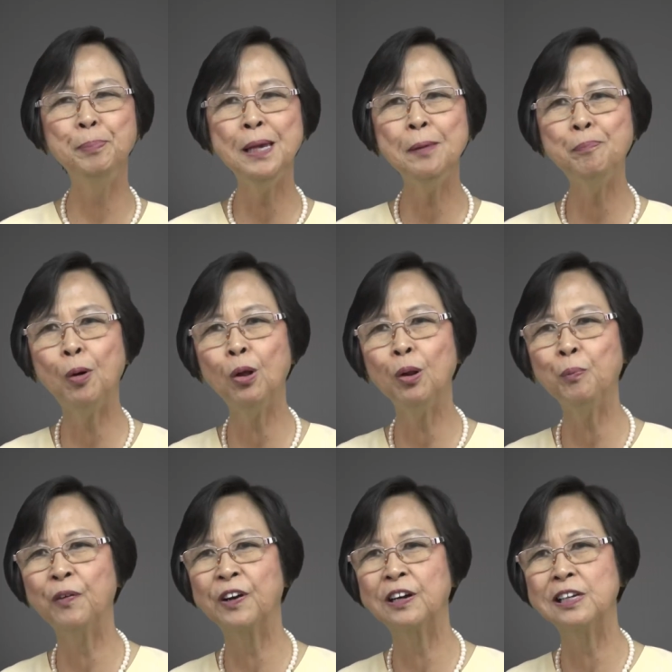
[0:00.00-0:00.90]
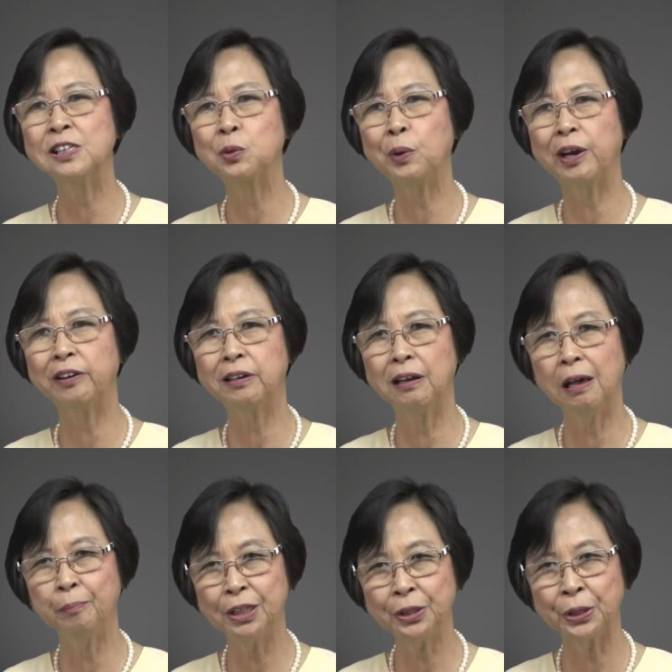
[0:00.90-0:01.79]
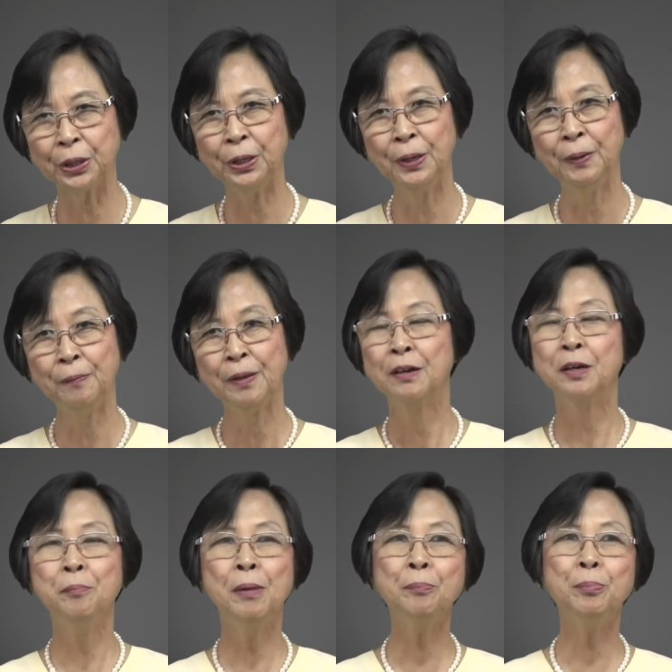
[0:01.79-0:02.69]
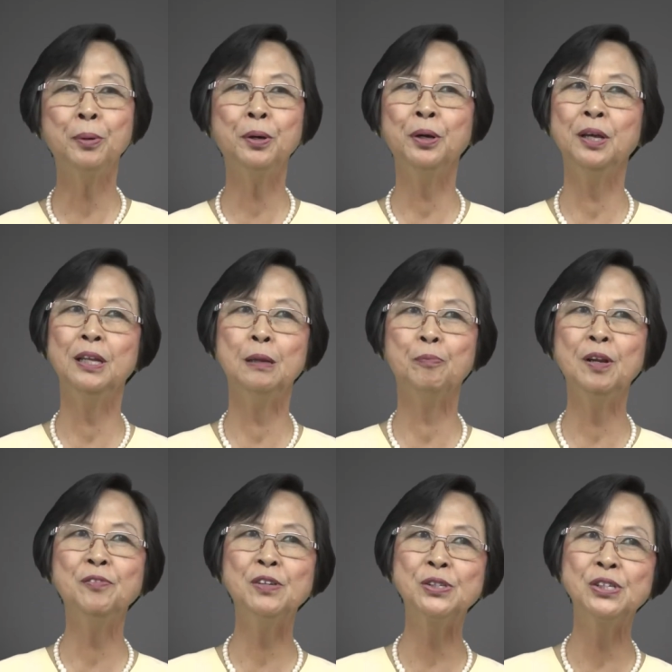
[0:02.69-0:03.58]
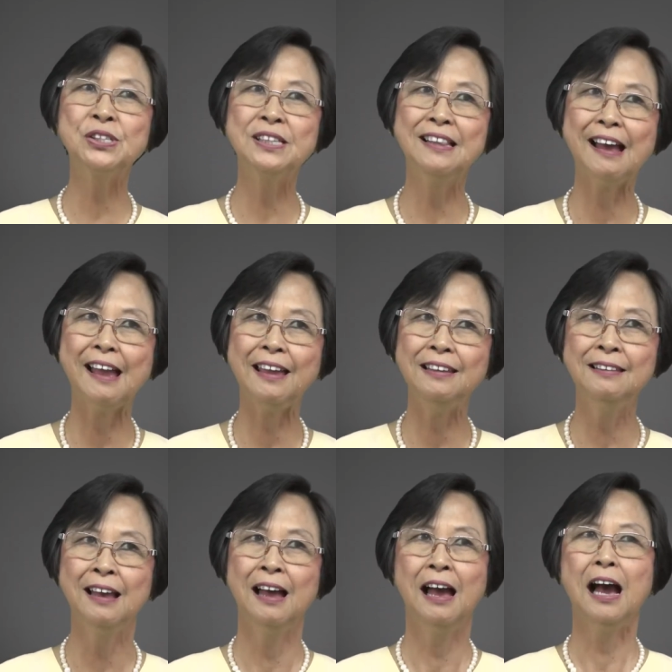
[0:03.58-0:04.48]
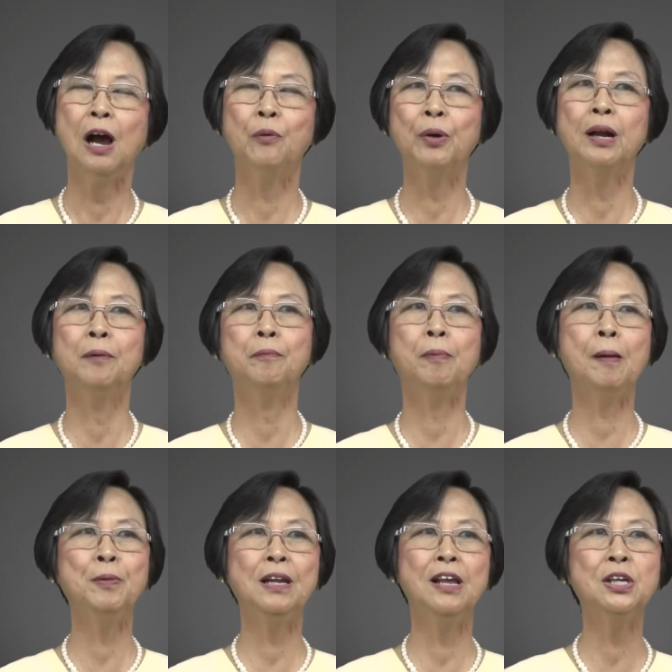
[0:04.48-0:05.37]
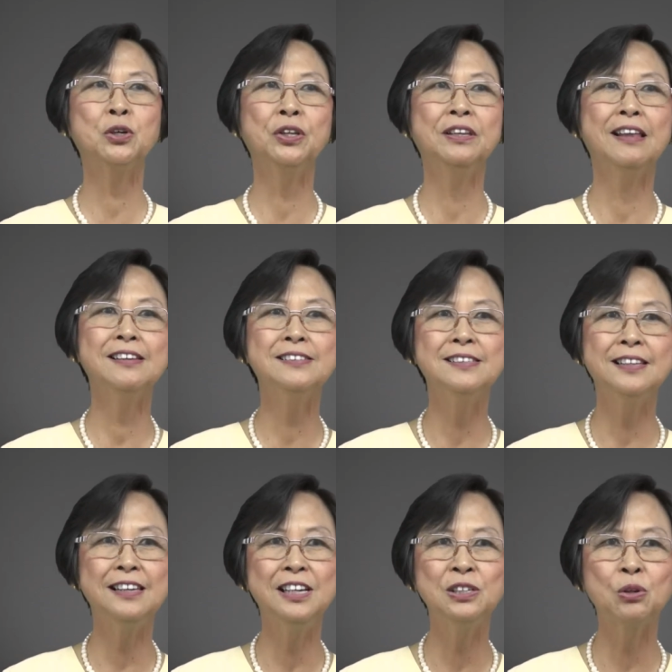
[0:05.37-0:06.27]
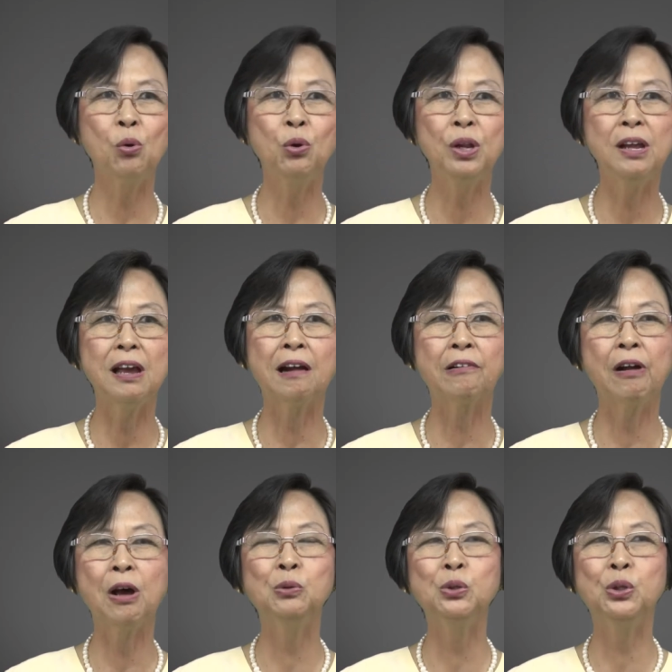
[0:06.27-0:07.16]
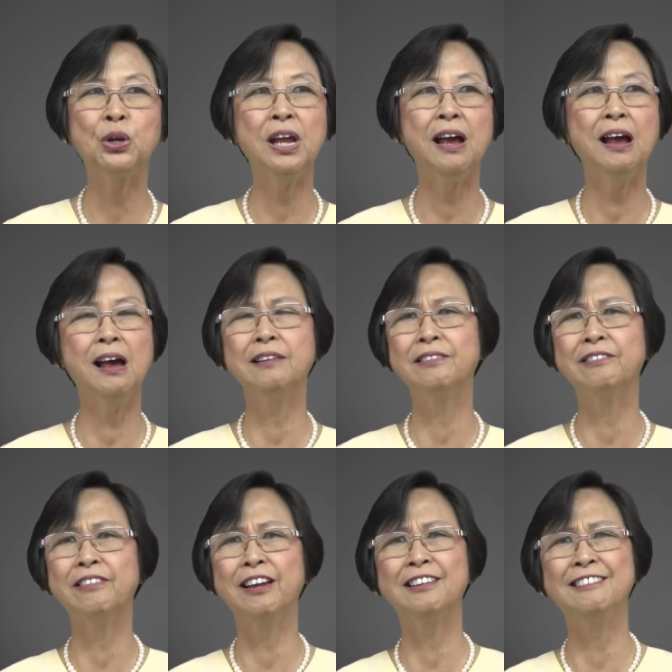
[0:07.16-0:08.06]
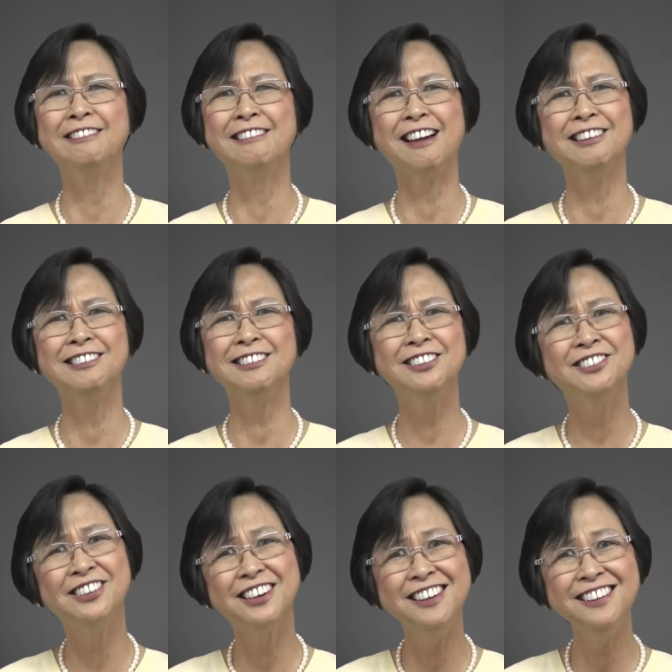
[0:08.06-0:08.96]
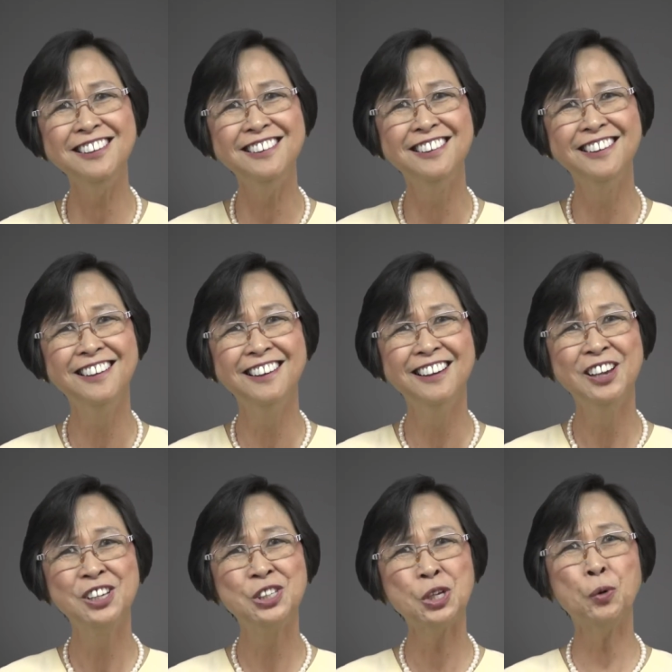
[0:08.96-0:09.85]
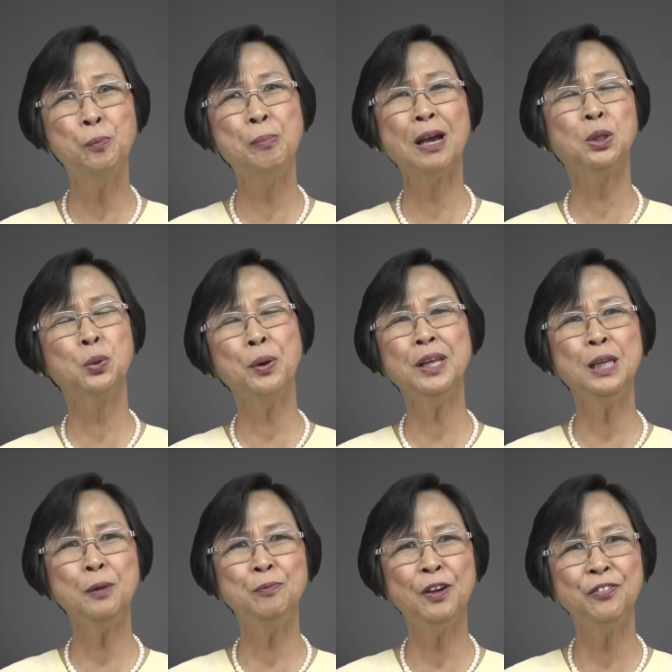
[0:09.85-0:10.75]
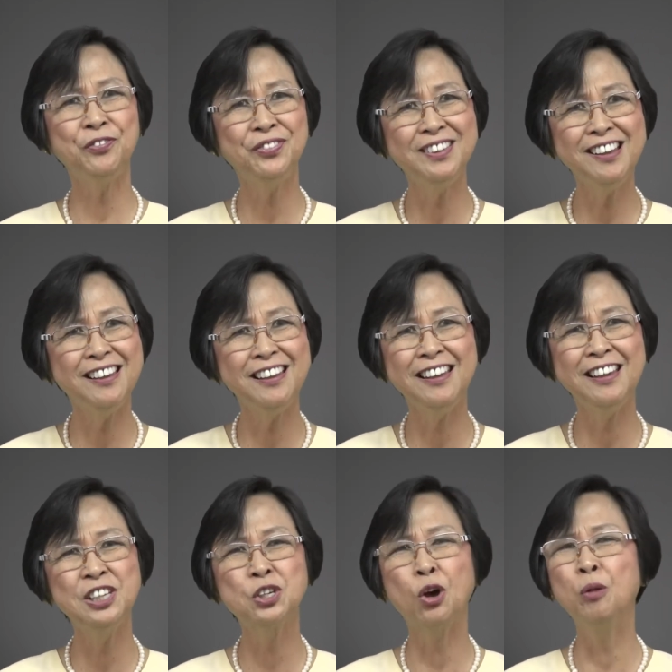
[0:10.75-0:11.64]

people per square kilometer. Remember, in the previous slide, our population density is only around 393. So by 2050, it's